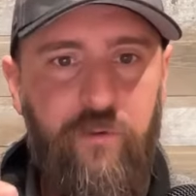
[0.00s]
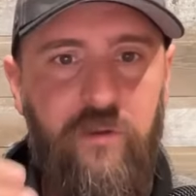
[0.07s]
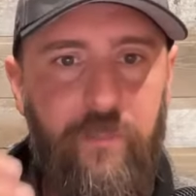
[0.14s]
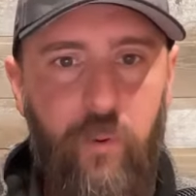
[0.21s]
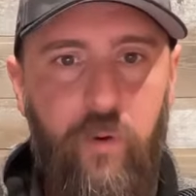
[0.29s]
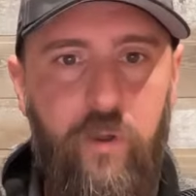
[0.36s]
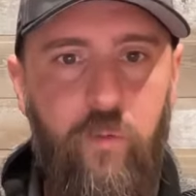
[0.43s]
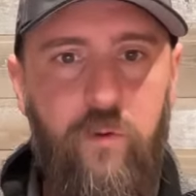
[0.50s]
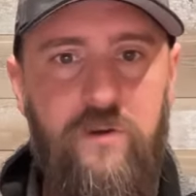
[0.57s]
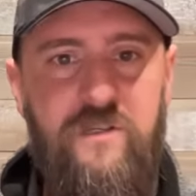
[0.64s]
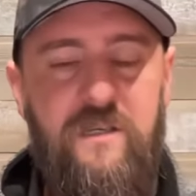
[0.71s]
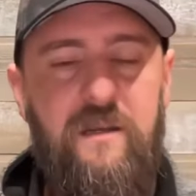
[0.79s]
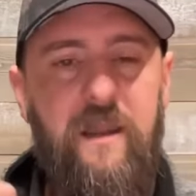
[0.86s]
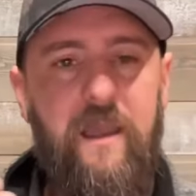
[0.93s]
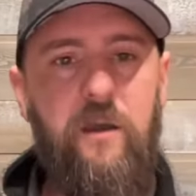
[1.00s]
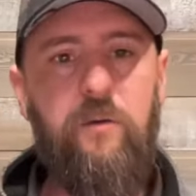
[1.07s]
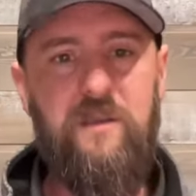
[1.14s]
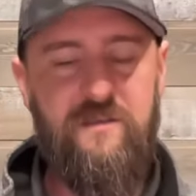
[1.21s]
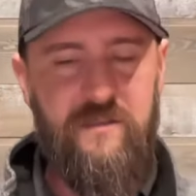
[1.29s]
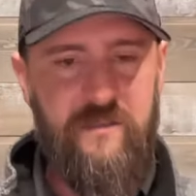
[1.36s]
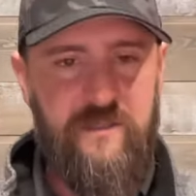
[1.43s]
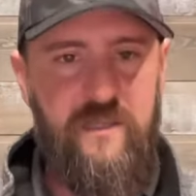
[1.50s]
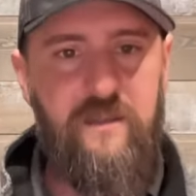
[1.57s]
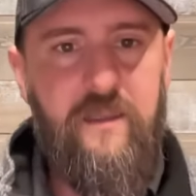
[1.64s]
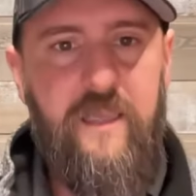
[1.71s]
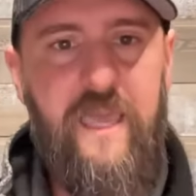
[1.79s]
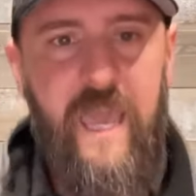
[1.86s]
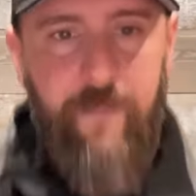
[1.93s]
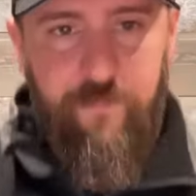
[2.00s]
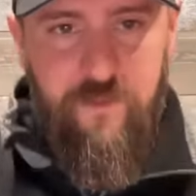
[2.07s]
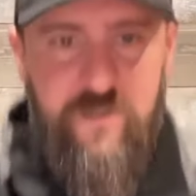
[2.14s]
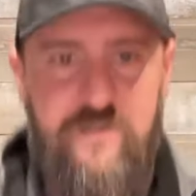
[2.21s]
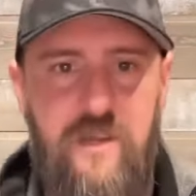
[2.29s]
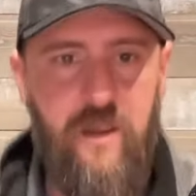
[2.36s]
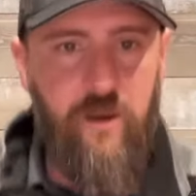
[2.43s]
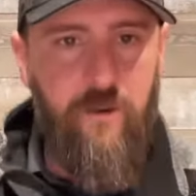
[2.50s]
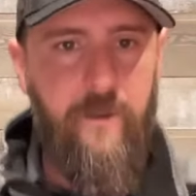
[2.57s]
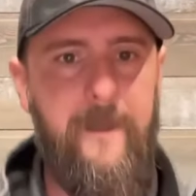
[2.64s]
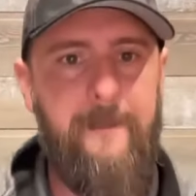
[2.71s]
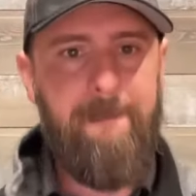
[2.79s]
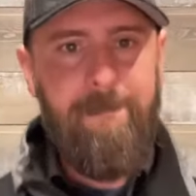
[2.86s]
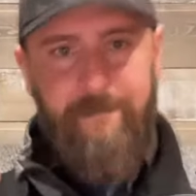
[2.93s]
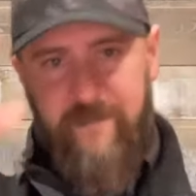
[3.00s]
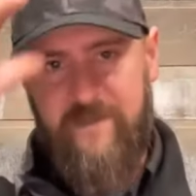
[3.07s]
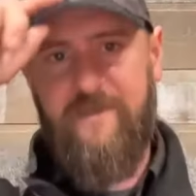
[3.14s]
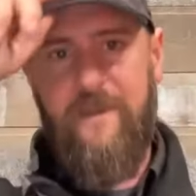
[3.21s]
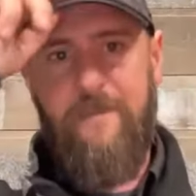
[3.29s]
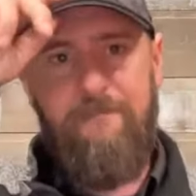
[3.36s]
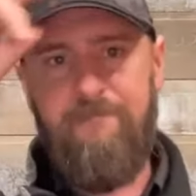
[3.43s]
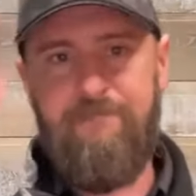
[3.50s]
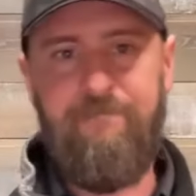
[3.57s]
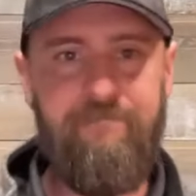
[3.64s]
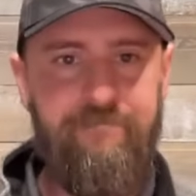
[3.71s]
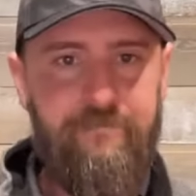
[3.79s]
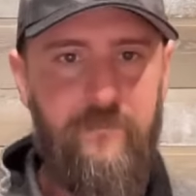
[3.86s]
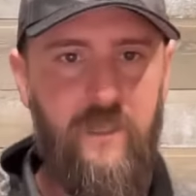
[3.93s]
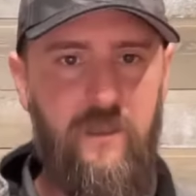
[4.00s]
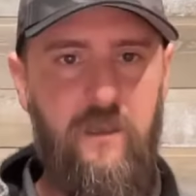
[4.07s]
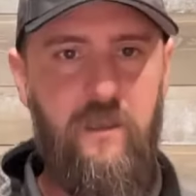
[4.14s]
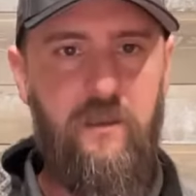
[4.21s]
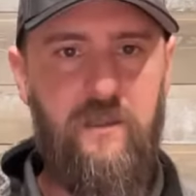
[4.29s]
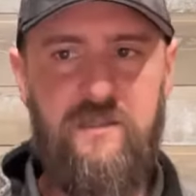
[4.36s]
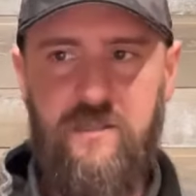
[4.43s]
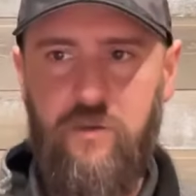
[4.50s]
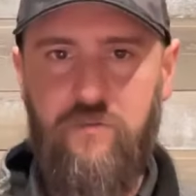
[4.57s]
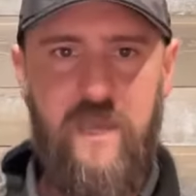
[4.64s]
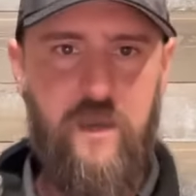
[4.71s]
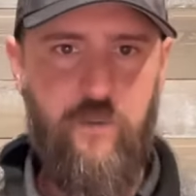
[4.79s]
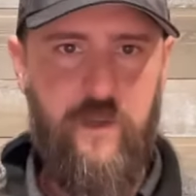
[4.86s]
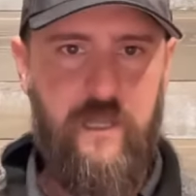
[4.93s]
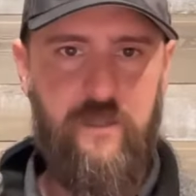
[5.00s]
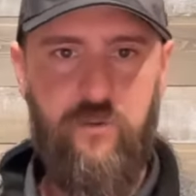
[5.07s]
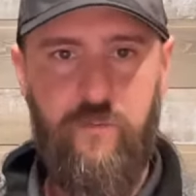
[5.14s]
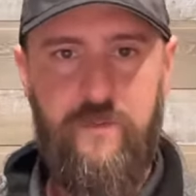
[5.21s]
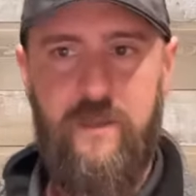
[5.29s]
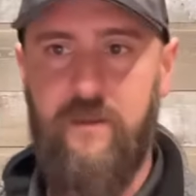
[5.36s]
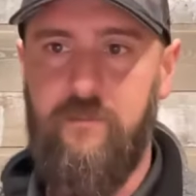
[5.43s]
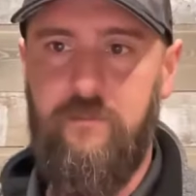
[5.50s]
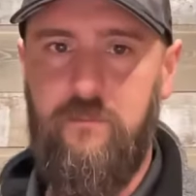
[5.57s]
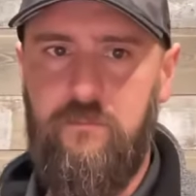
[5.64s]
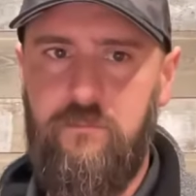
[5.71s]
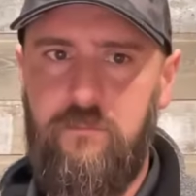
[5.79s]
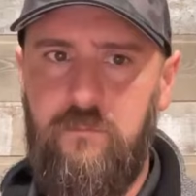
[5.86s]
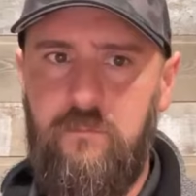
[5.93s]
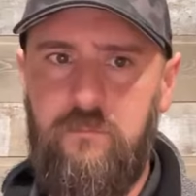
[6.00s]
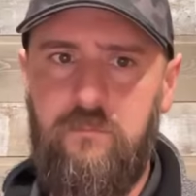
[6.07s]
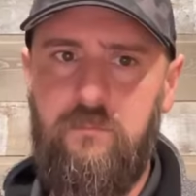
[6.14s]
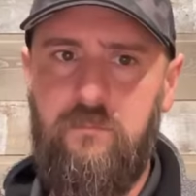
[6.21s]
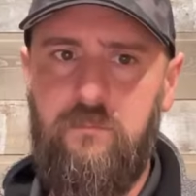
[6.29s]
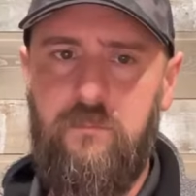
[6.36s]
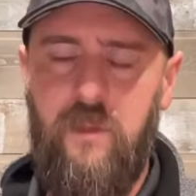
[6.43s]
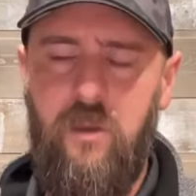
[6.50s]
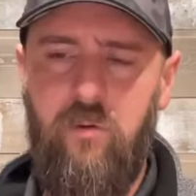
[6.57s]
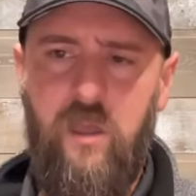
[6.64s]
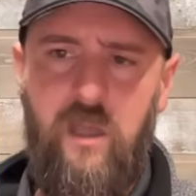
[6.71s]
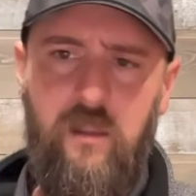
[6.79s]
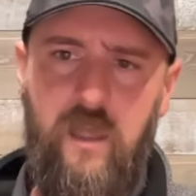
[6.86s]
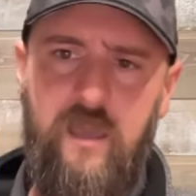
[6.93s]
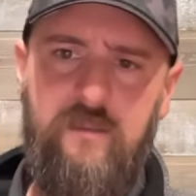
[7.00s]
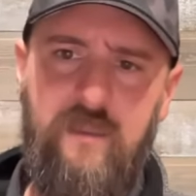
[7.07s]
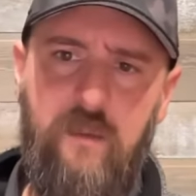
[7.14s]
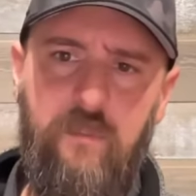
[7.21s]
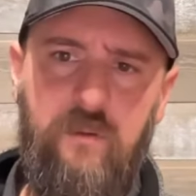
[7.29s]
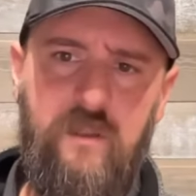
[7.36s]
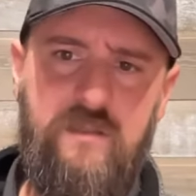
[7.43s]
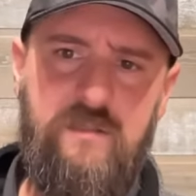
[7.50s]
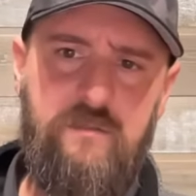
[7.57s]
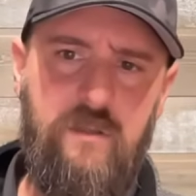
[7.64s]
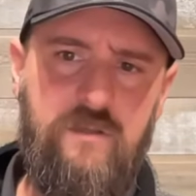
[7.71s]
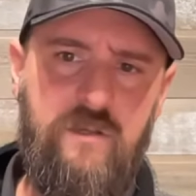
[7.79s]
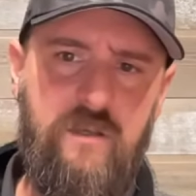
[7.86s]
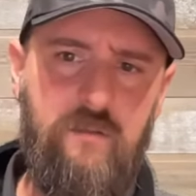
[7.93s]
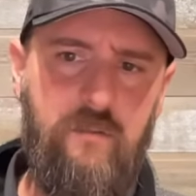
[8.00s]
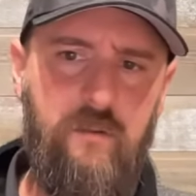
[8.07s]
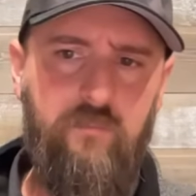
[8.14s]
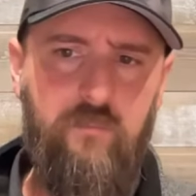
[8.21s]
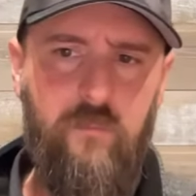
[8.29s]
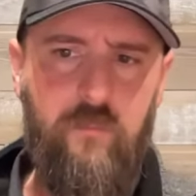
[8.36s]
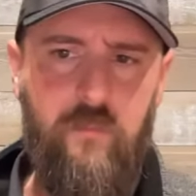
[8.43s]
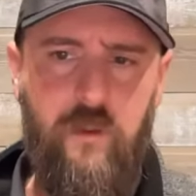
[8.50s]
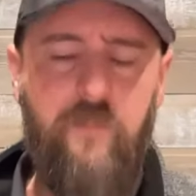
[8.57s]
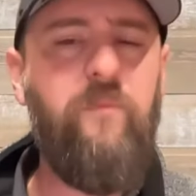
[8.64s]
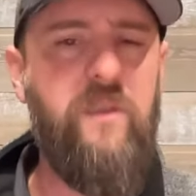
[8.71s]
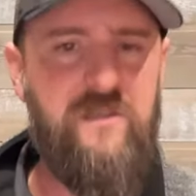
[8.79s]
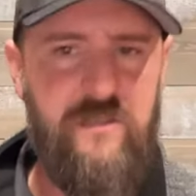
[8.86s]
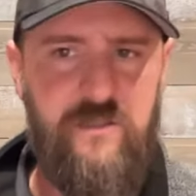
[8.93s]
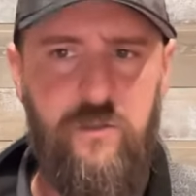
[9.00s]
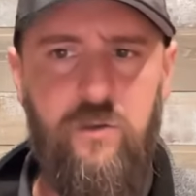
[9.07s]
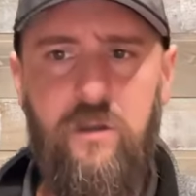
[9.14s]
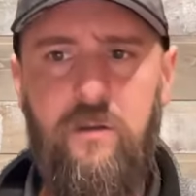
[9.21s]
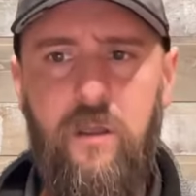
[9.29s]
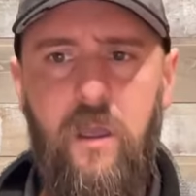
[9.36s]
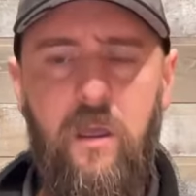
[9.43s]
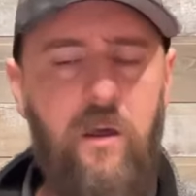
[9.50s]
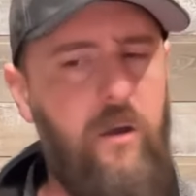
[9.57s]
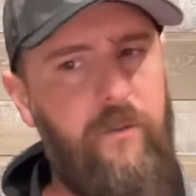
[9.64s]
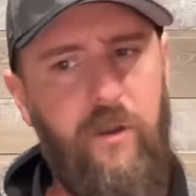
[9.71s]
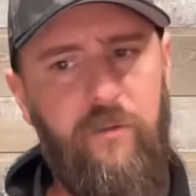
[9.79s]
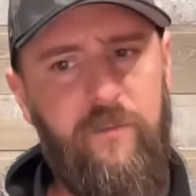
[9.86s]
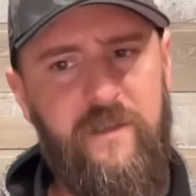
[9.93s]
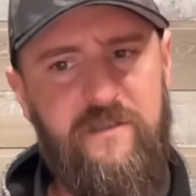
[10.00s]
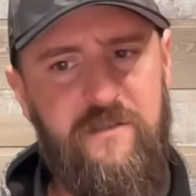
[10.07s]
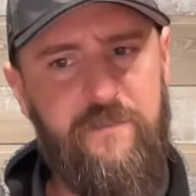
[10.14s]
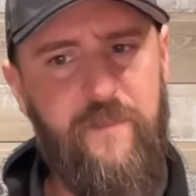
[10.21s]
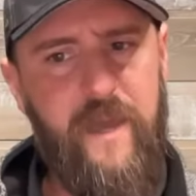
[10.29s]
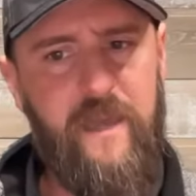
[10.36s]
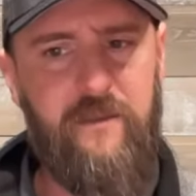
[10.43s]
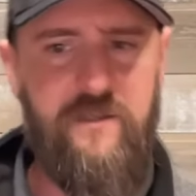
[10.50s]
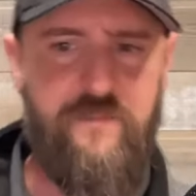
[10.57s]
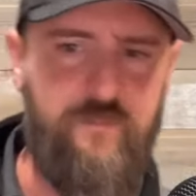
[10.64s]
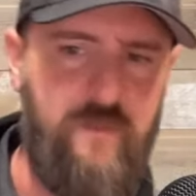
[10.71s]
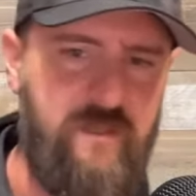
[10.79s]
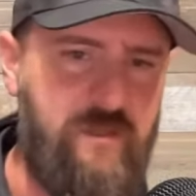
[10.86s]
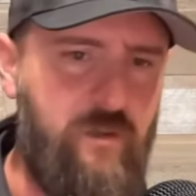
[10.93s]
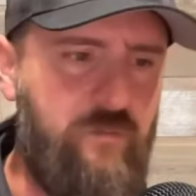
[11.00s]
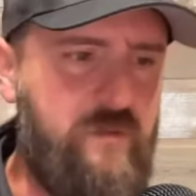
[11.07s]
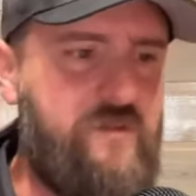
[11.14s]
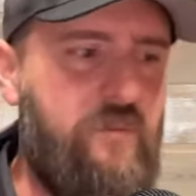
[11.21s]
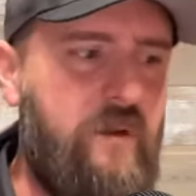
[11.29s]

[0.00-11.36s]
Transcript: to the point where she now gets to sit in the captain's chair and say, hmm, let's go that way a little bit. hmm okay, I like that, but let's adjust. Um, that, this is good. Oh no, this is bad. Let's let's go this